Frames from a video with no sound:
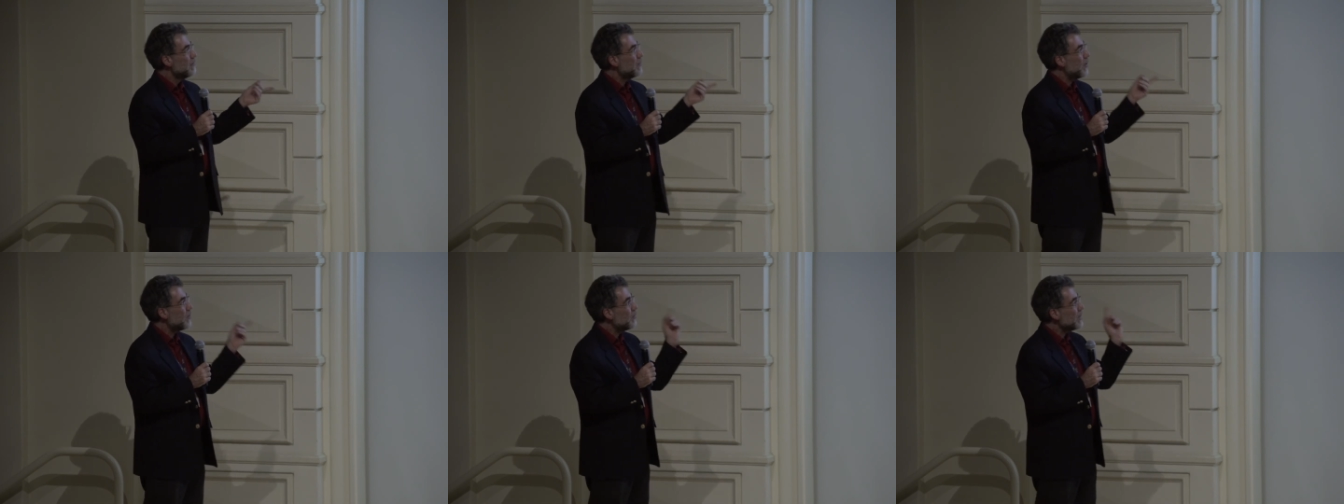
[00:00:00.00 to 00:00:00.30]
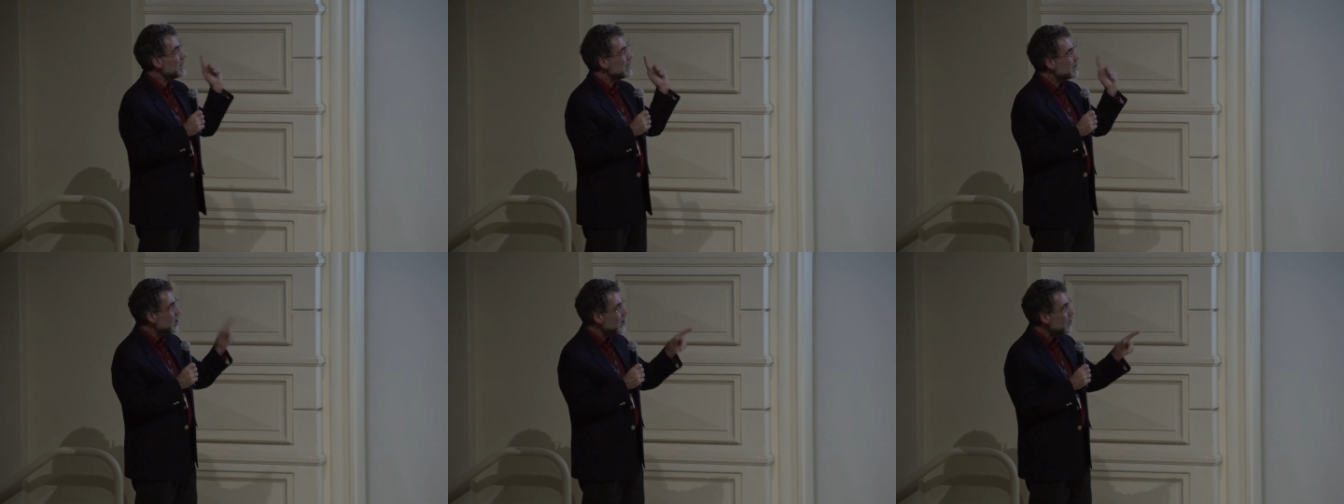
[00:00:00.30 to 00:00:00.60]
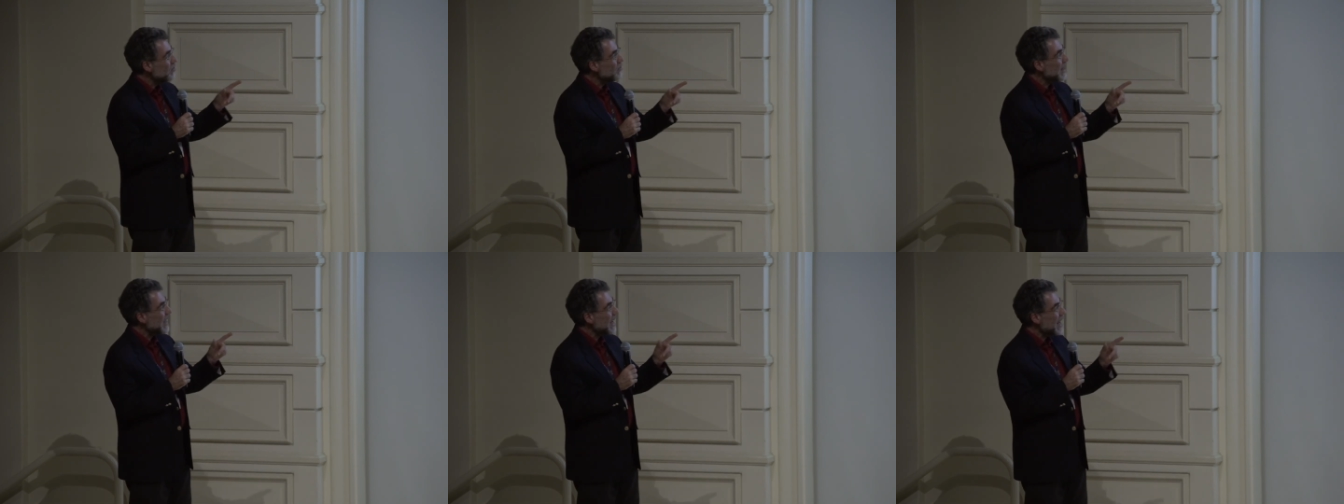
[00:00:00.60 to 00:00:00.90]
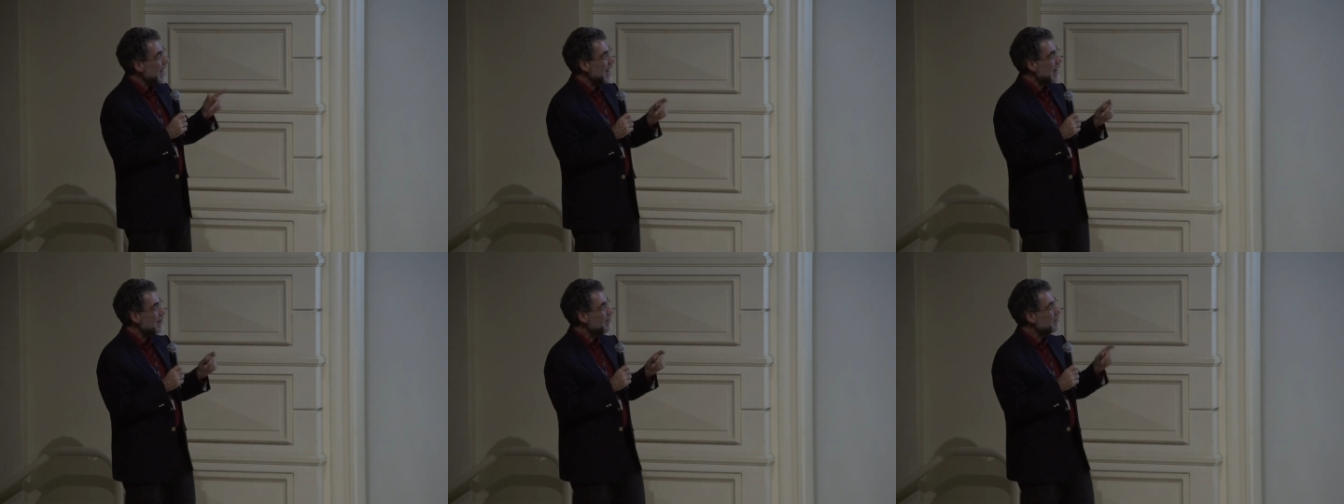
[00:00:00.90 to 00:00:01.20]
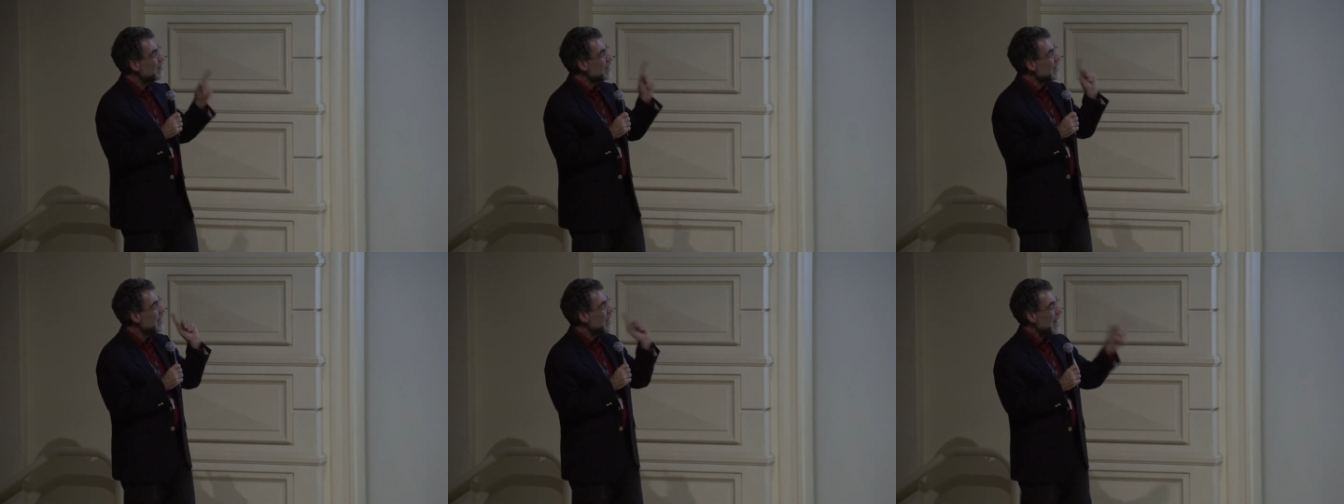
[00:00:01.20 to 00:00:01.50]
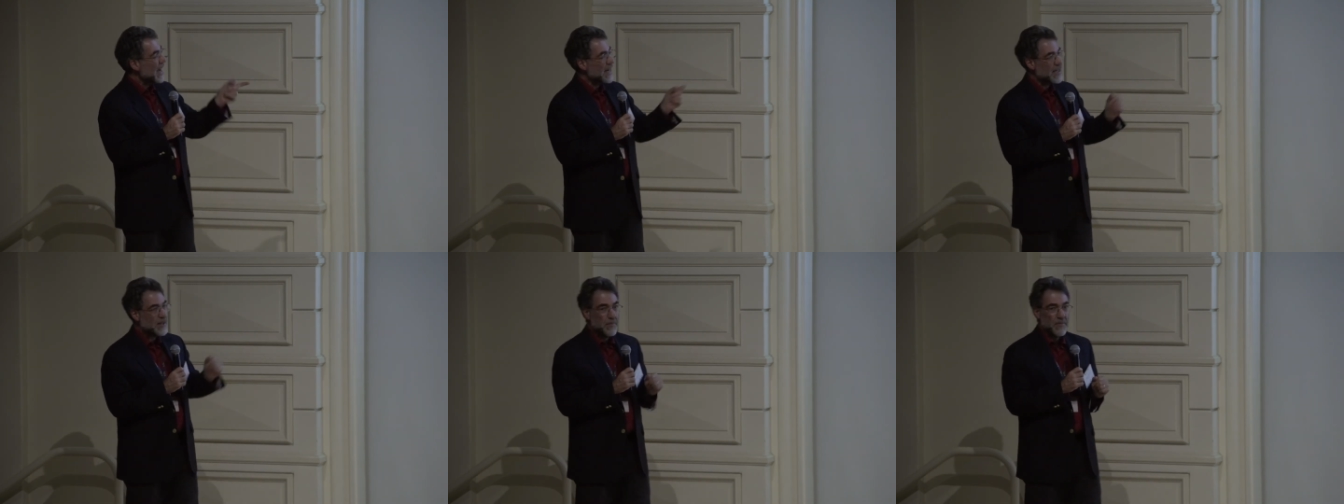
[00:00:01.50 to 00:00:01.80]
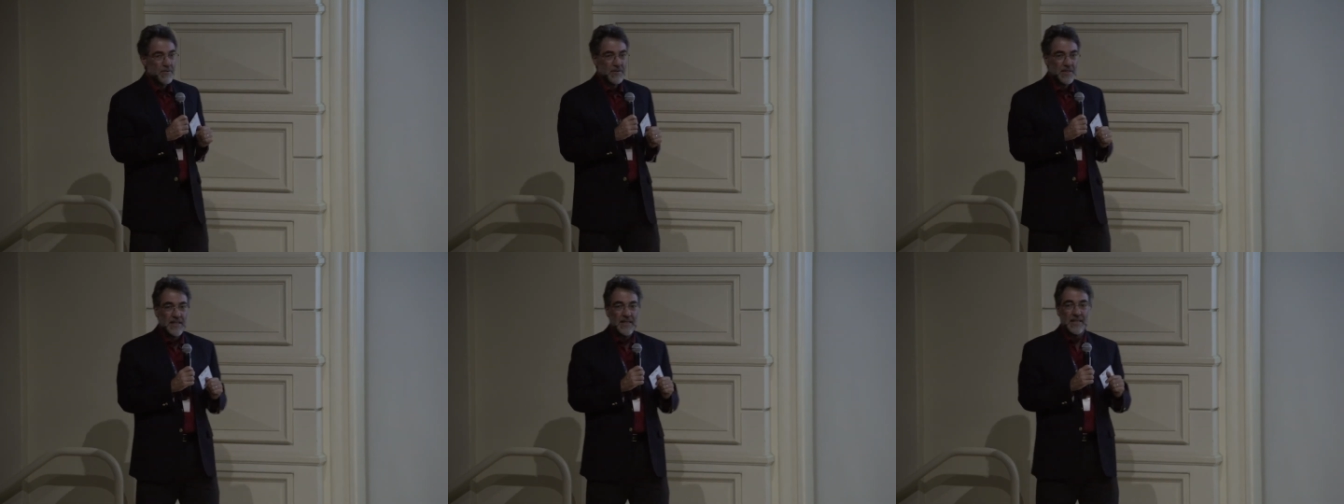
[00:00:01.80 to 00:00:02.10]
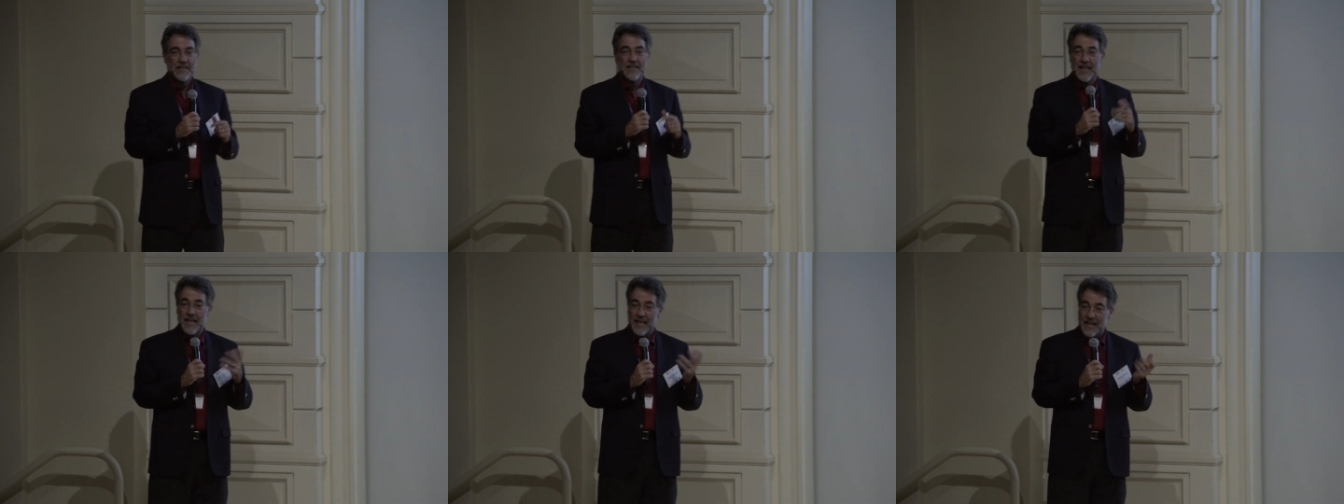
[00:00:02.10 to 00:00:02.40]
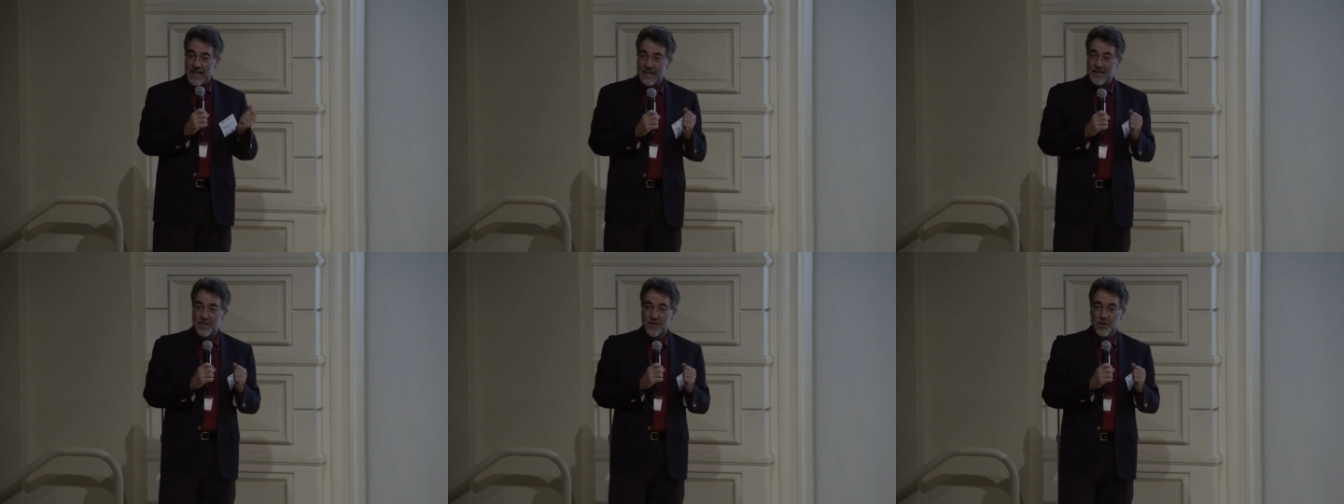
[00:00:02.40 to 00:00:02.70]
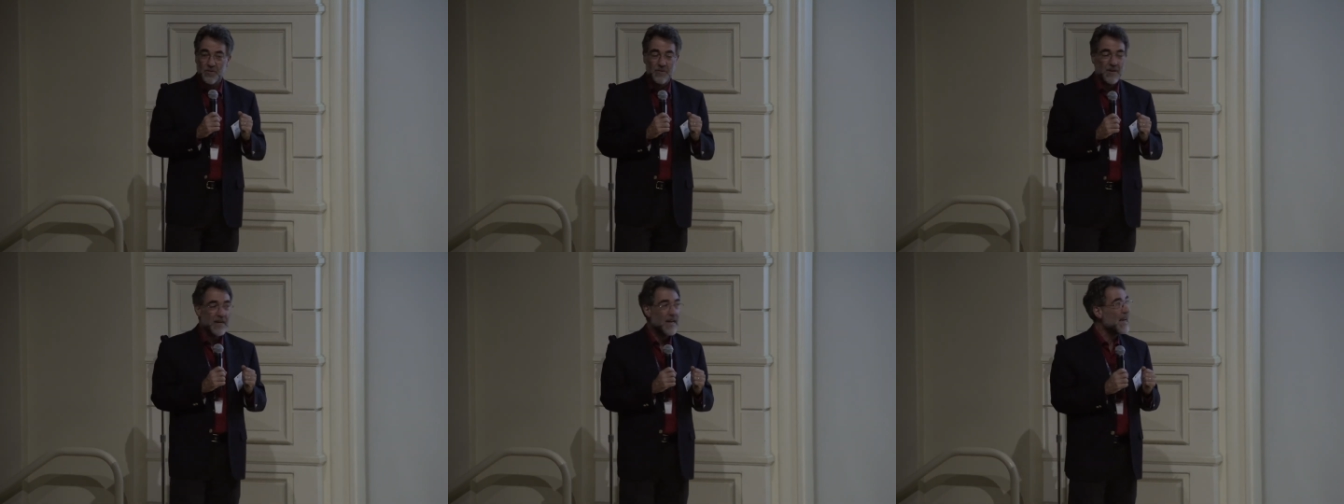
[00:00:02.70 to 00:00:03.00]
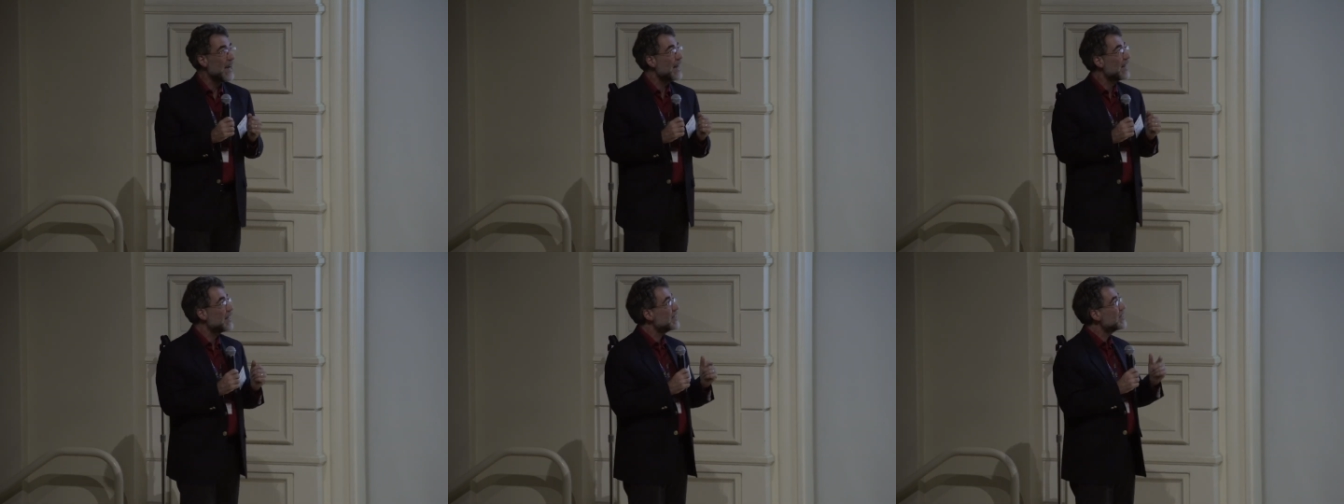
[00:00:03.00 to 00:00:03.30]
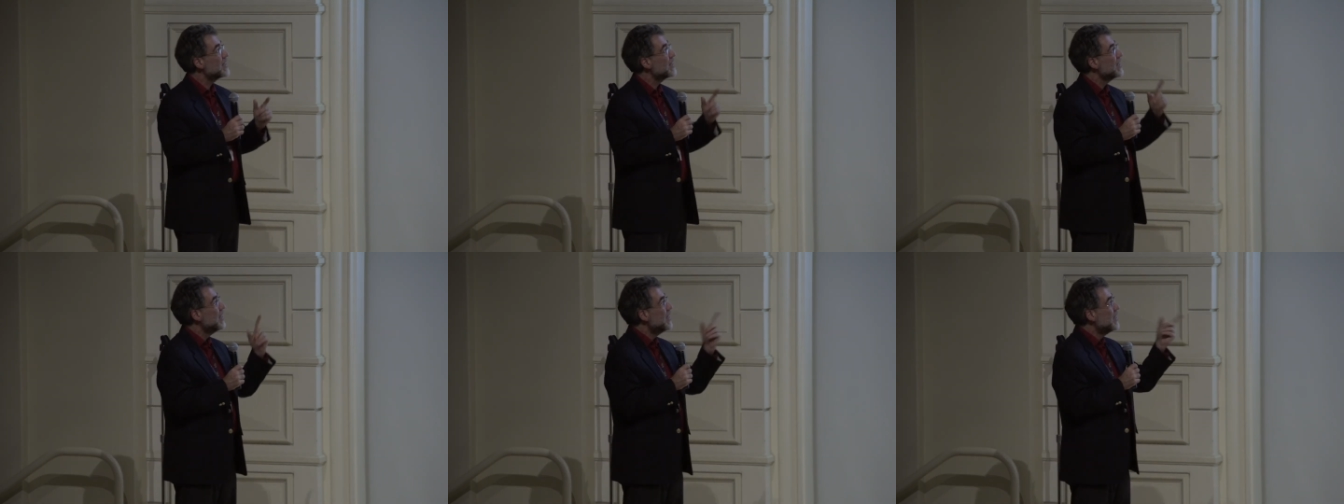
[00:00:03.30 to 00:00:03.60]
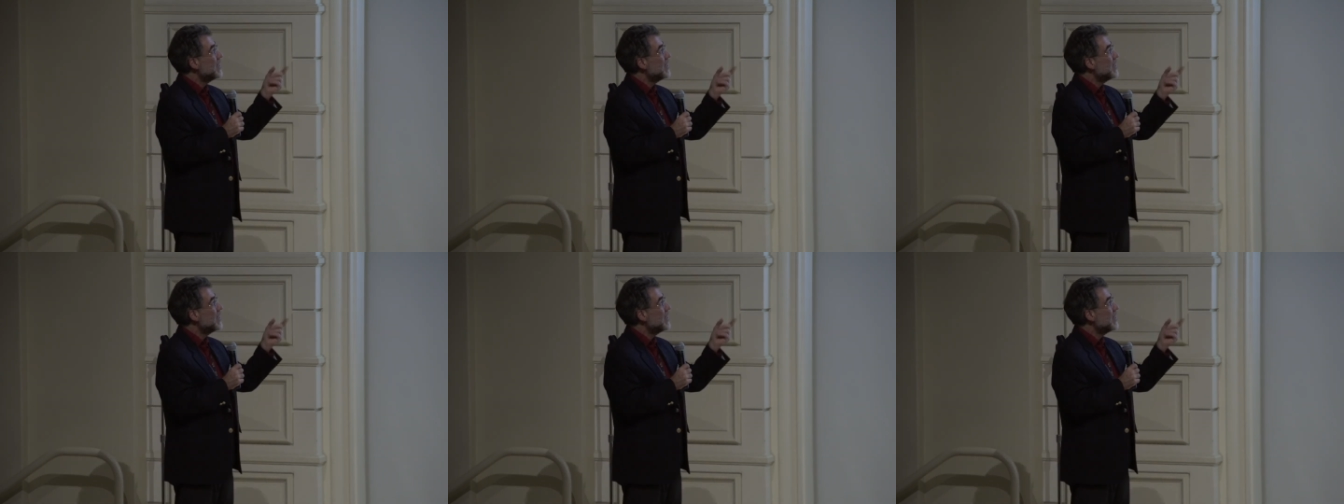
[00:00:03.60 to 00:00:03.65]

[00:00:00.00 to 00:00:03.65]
But we don't have expertise that industry has.